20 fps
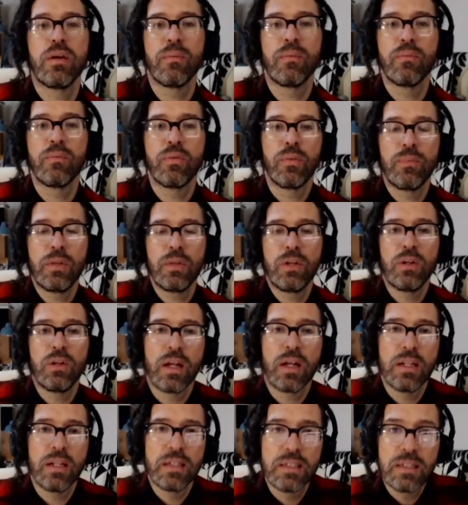am from the
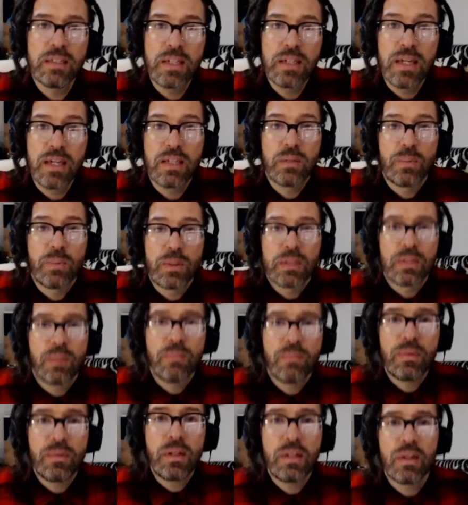United States, but
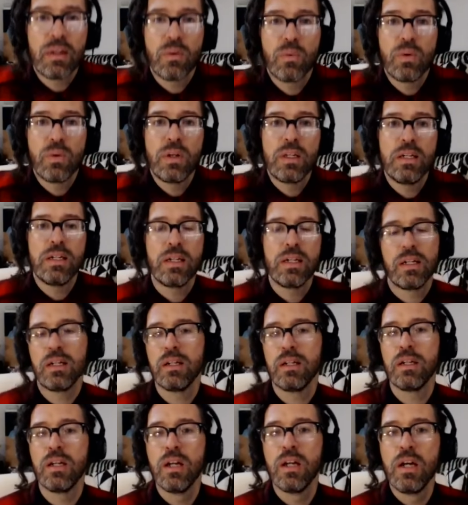something that really
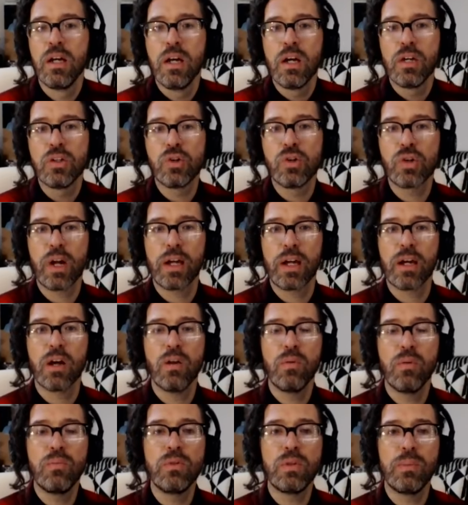didn't strike
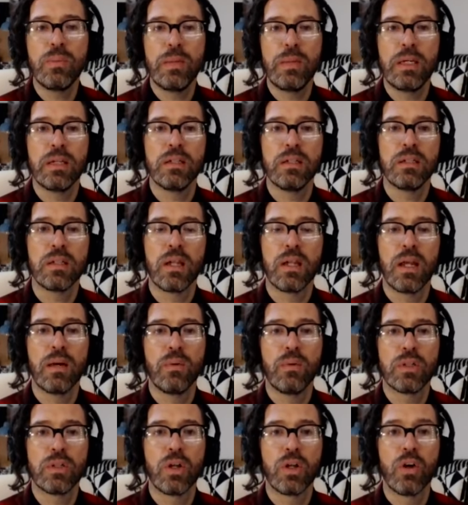home to me until I
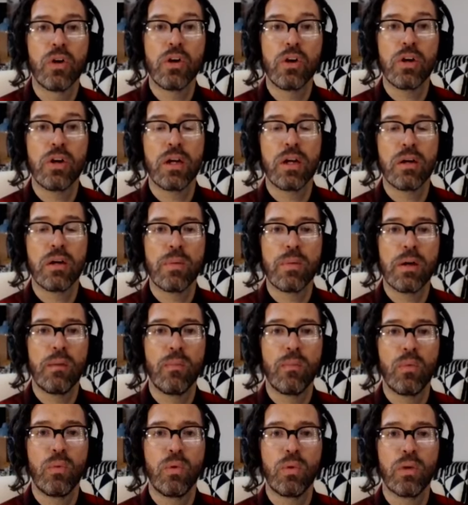was learning a bit
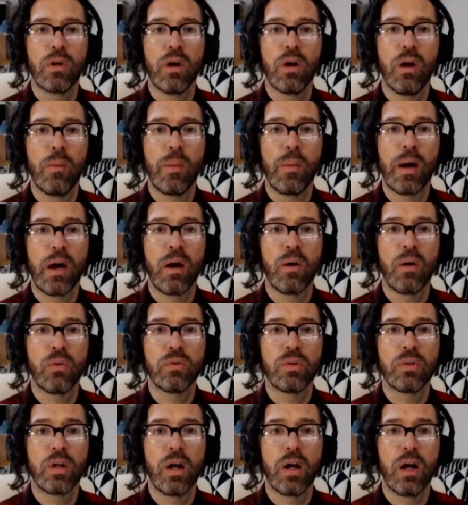more about
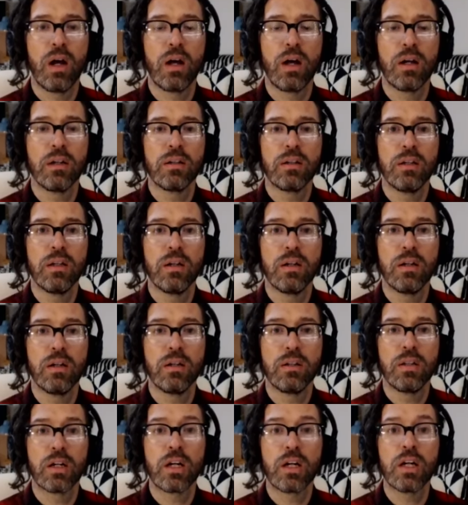
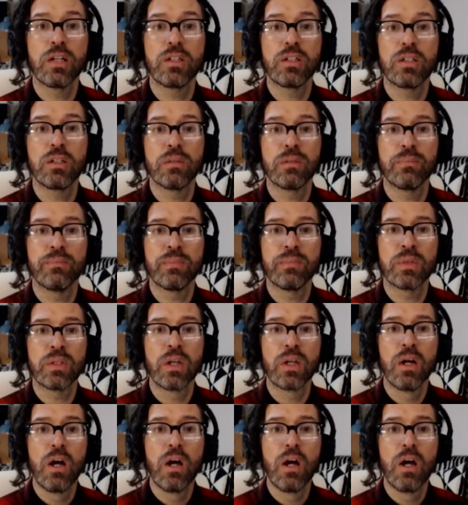the customs